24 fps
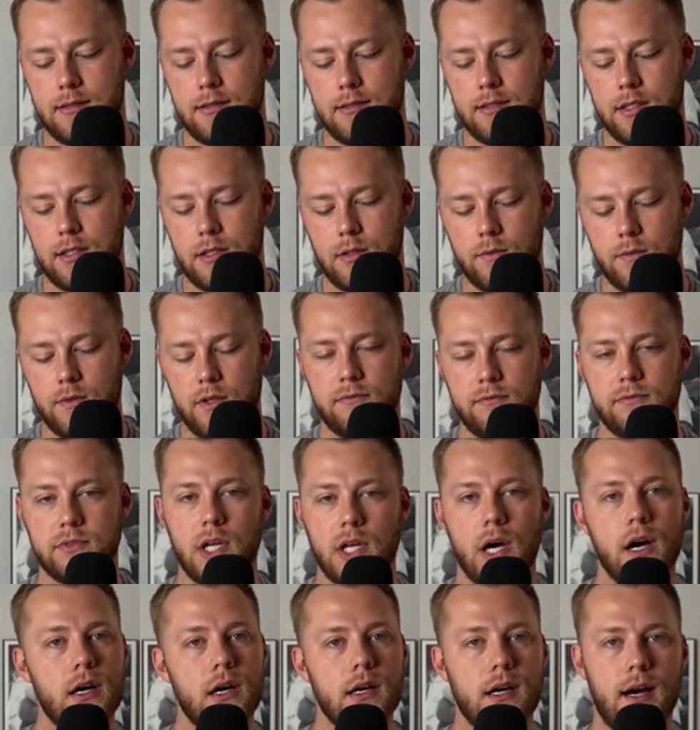The
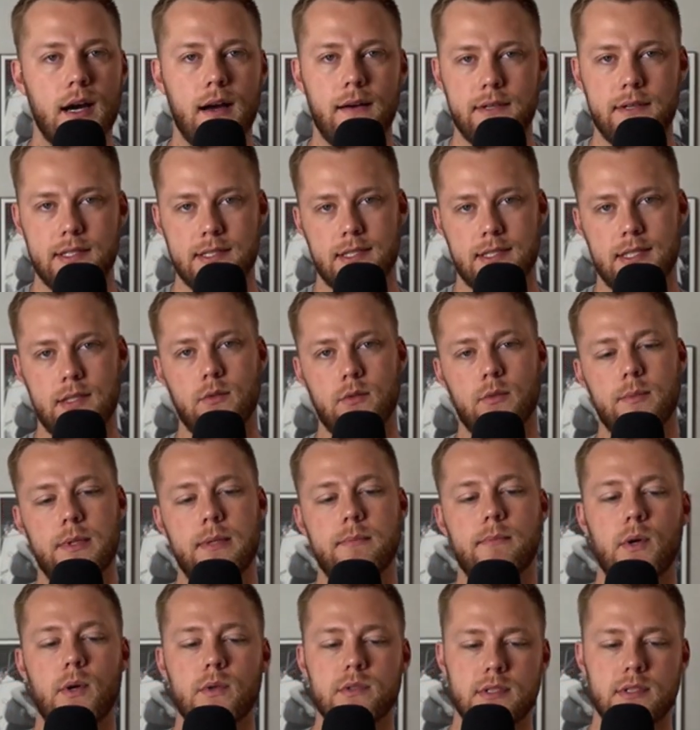vlog obviously will be
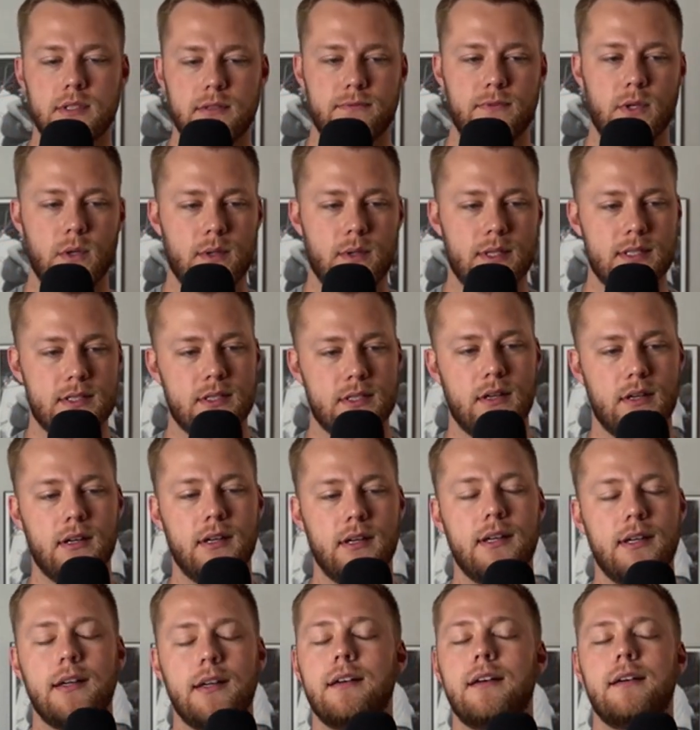mostly focused on
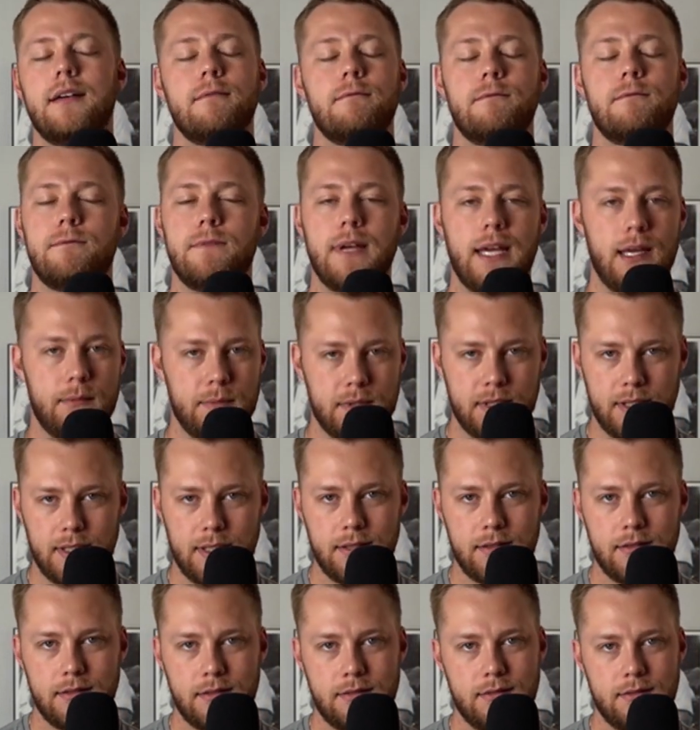
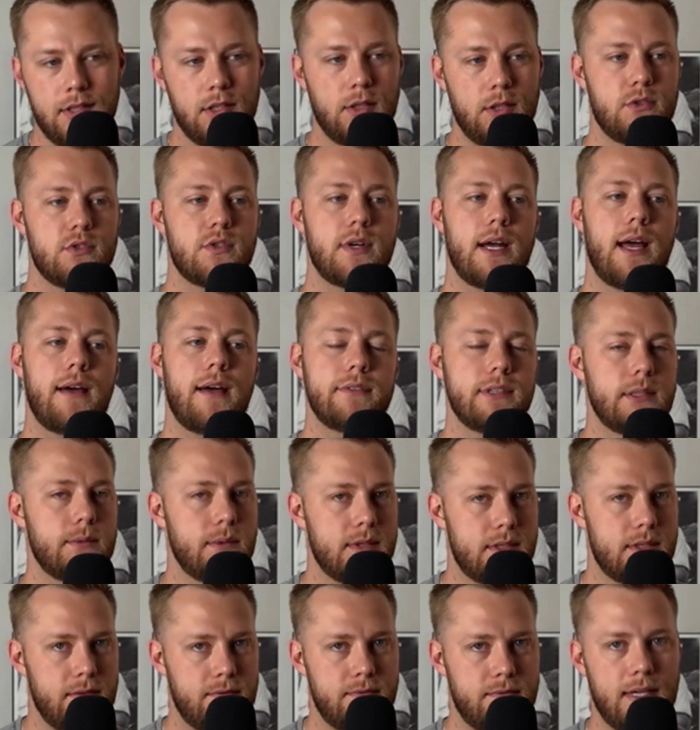family, traveling
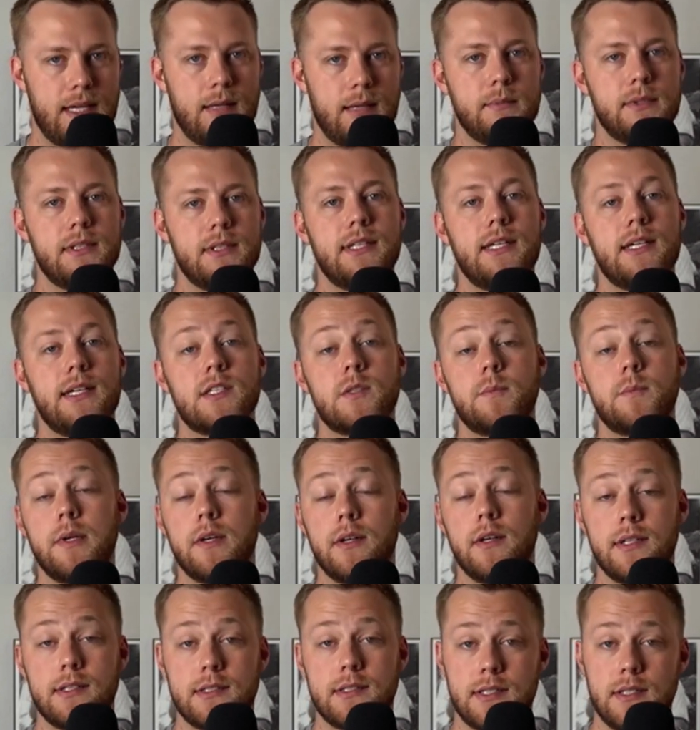with the family,
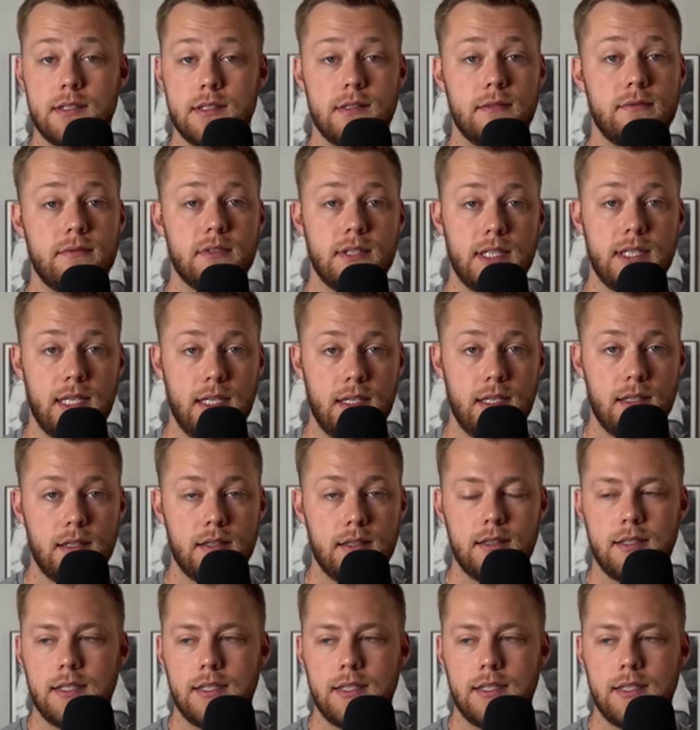experiences of Lina,